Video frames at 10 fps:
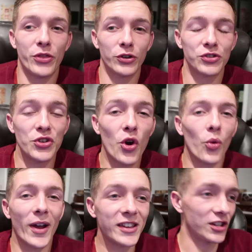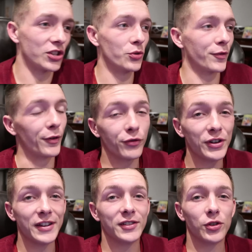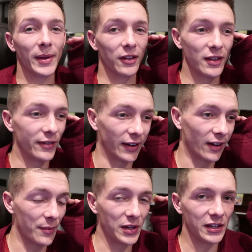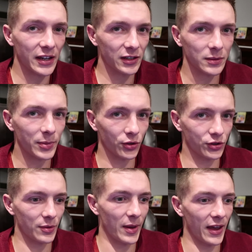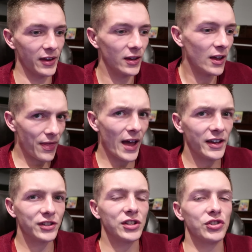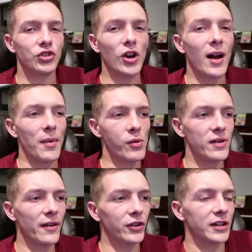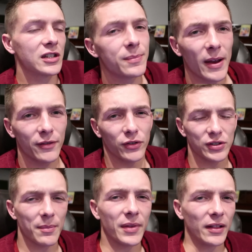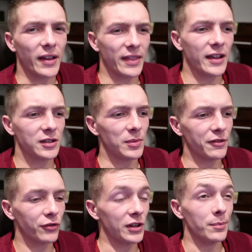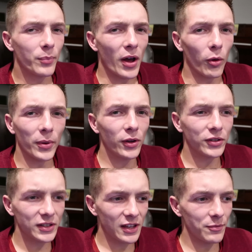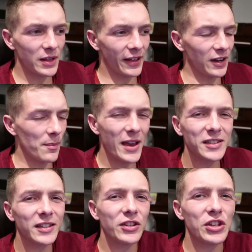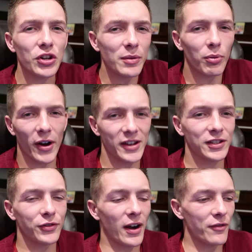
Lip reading: there's no way he could do it for free and still make a living. I mean, he has bills to pay and that is his job. I would never expect for something like that to be free, but Alberto does give me like an amazingly good price for